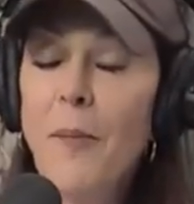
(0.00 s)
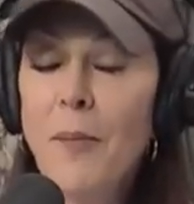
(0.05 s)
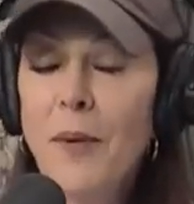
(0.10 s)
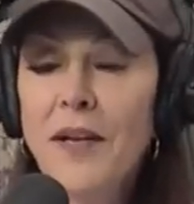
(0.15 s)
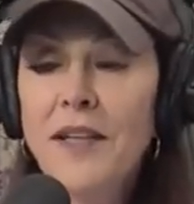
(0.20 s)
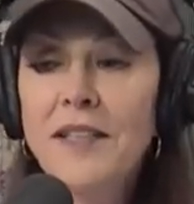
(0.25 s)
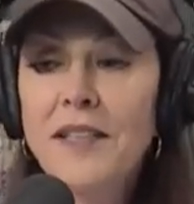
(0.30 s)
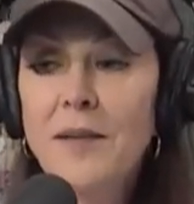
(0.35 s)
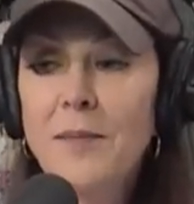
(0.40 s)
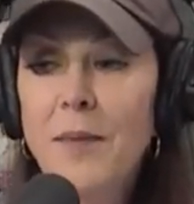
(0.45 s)
But
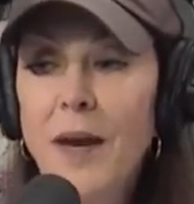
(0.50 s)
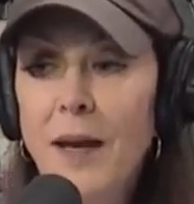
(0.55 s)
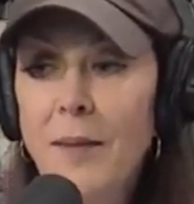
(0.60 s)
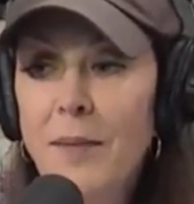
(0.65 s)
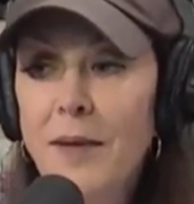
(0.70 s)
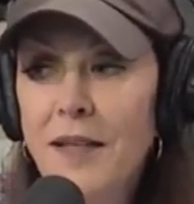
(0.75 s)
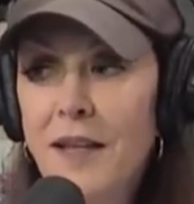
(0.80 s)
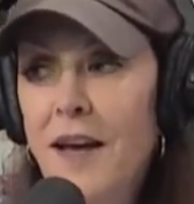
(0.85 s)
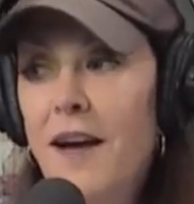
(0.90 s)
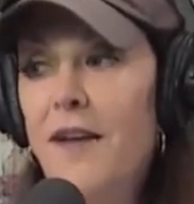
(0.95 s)
it oh. did make
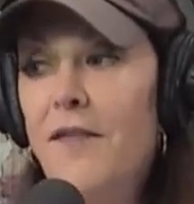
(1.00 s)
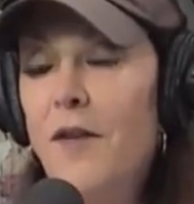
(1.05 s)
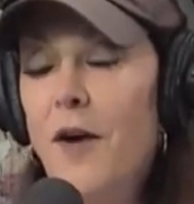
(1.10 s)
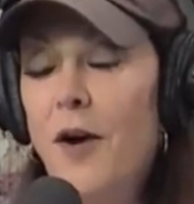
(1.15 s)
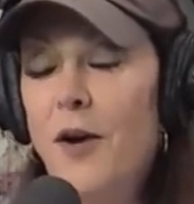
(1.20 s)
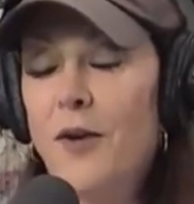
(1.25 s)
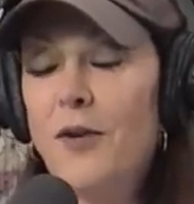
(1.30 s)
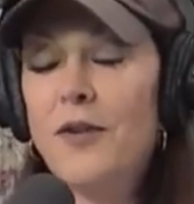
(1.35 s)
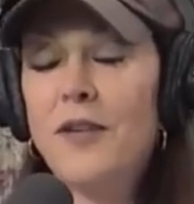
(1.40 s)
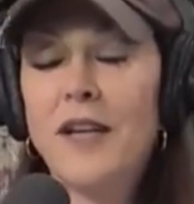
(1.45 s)
me laugh
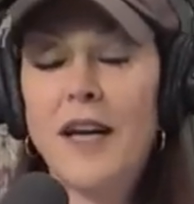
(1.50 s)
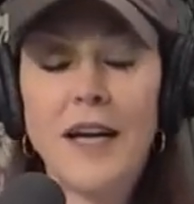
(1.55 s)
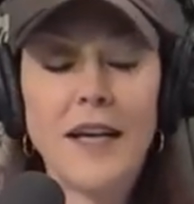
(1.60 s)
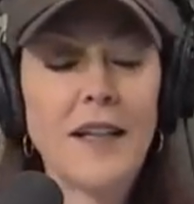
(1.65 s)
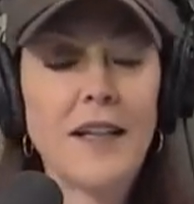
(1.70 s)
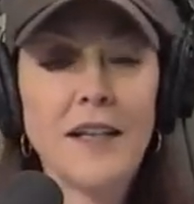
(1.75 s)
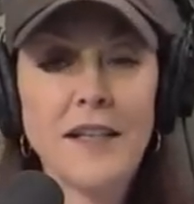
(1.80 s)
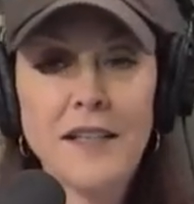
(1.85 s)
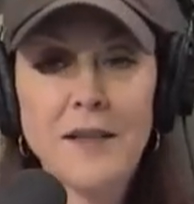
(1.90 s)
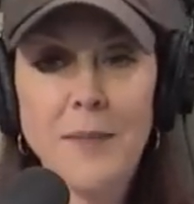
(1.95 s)
harder than
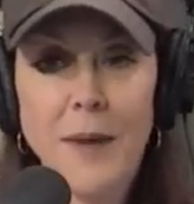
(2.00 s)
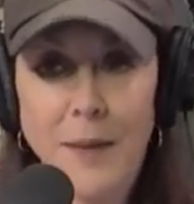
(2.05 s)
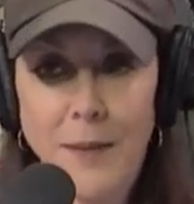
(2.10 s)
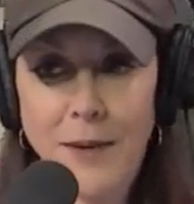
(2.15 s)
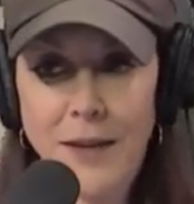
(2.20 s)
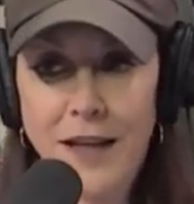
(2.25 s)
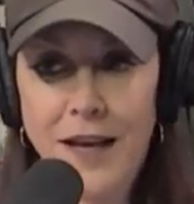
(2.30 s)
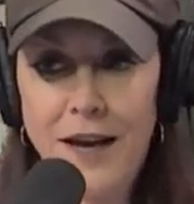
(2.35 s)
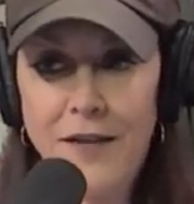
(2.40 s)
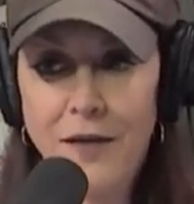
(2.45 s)
anything has made
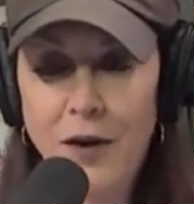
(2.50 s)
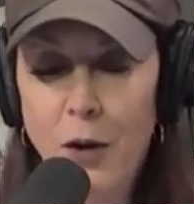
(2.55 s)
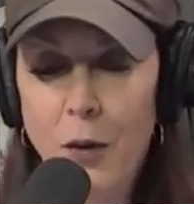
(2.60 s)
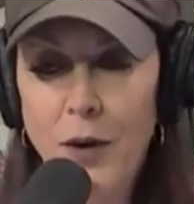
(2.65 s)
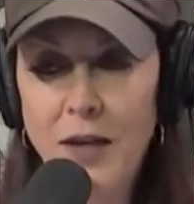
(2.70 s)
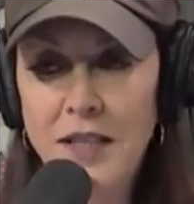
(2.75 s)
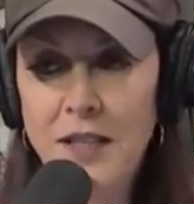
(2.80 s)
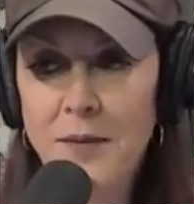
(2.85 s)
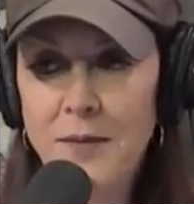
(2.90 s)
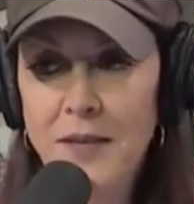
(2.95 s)
me laugh in
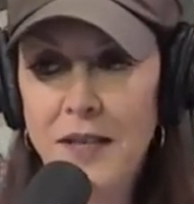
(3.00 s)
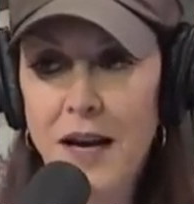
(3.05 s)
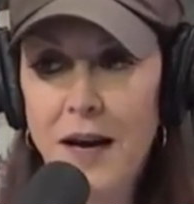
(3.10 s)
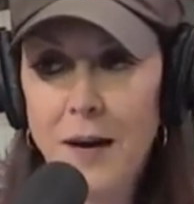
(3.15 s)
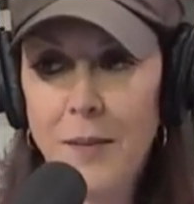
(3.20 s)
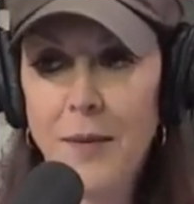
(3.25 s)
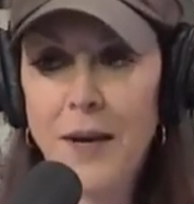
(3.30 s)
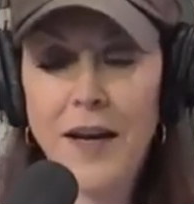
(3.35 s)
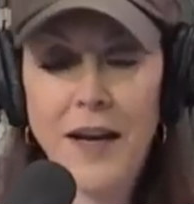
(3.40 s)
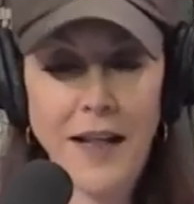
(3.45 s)
quite some
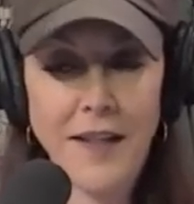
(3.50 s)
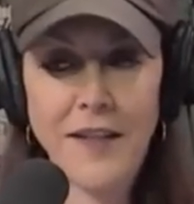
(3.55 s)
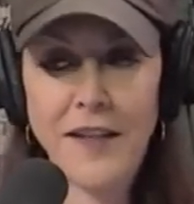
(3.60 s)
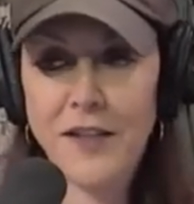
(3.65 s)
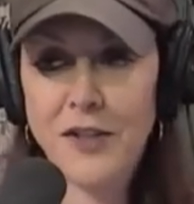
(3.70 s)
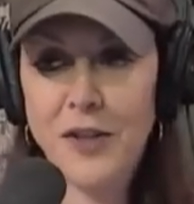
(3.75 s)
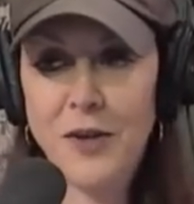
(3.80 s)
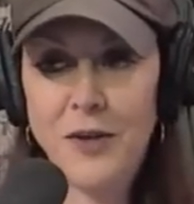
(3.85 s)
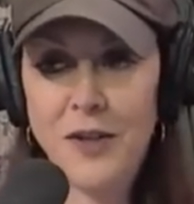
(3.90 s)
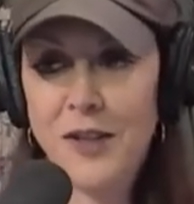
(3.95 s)
time, and I
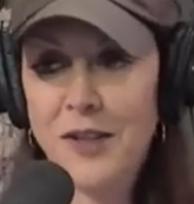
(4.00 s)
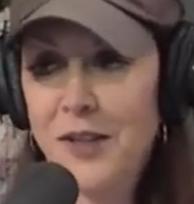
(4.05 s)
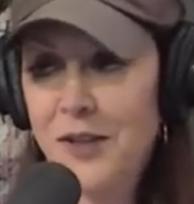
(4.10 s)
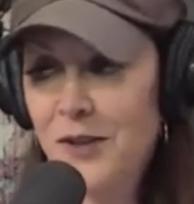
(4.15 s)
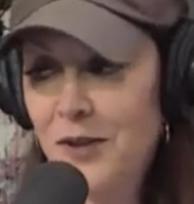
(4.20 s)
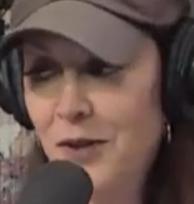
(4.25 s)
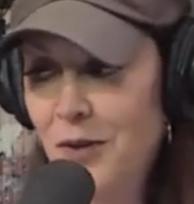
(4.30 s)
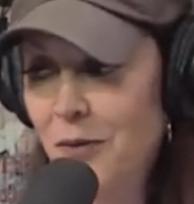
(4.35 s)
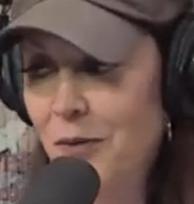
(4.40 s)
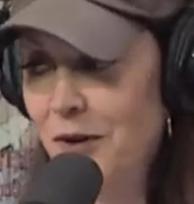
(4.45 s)
think Judy
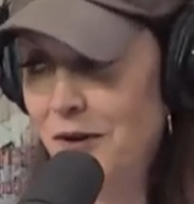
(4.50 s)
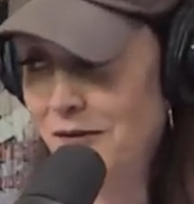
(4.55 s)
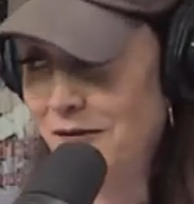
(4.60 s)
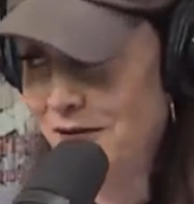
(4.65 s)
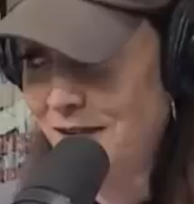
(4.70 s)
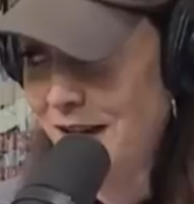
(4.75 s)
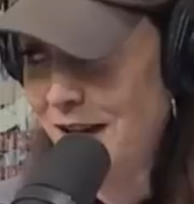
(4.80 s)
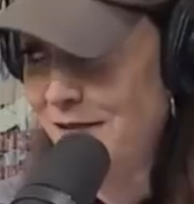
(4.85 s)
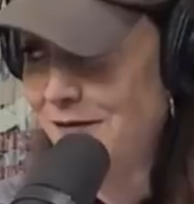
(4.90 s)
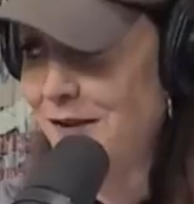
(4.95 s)
Tenuta would
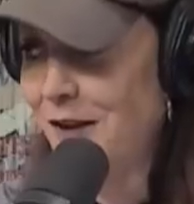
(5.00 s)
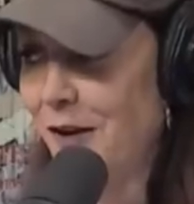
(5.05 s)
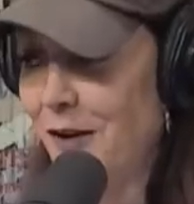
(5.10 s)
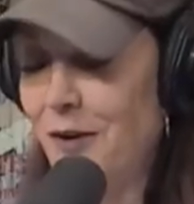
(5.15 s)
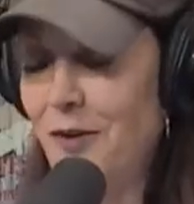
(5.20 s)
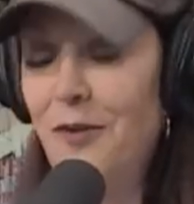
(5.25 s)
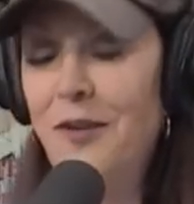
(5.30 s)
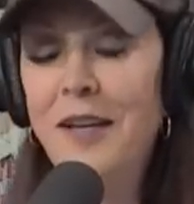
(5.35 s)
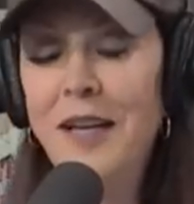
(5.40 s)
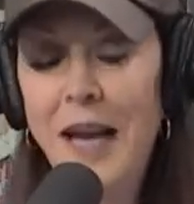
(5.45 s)
have laughed
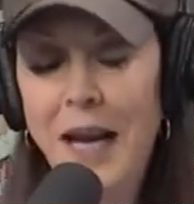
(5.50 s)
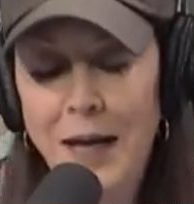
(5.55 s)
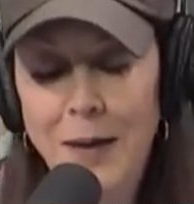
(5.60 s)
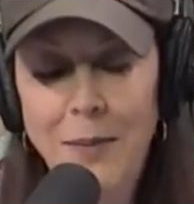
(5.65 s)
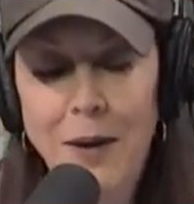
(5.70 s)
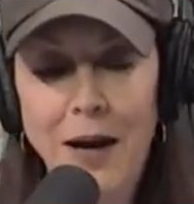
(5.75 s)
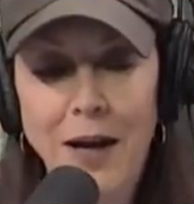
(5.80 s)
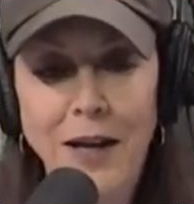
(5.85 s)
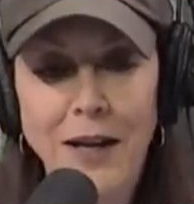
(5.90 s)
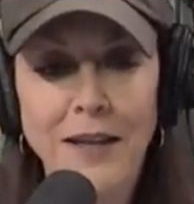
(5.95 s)
harder than
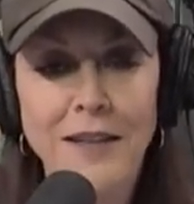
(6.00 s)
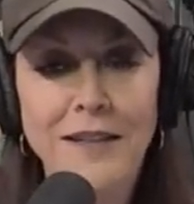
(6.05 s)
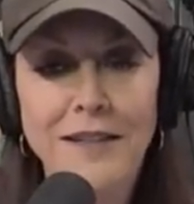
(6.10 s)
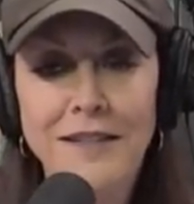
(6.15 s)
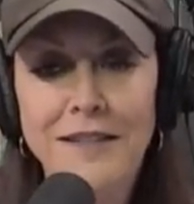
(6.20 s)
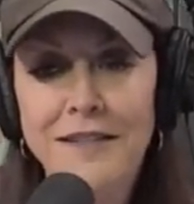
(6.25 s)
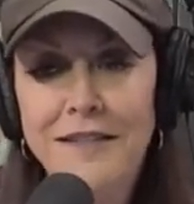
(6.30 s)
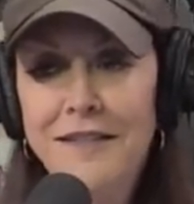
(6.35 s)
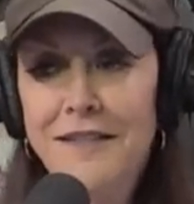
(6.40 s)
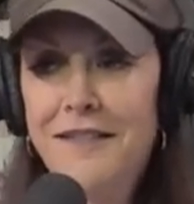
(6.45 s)
anybody.
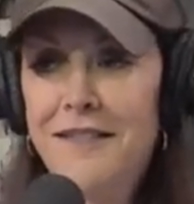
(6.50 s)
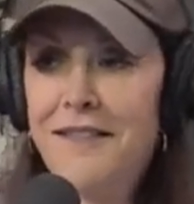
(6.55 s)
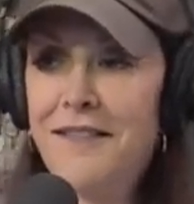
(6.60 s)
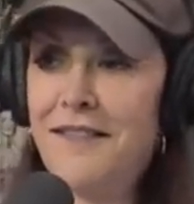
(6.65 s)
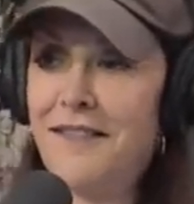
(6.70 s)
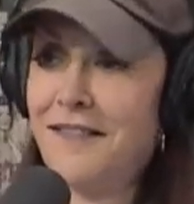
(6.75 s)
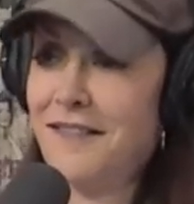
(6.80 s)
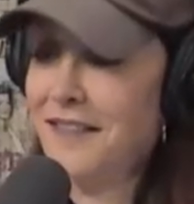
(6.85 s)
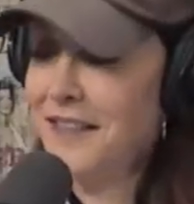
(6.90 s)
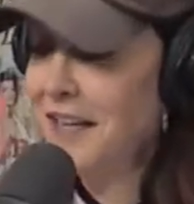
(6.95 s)

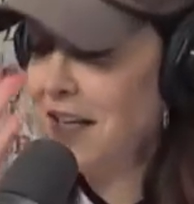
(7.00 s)
Okay.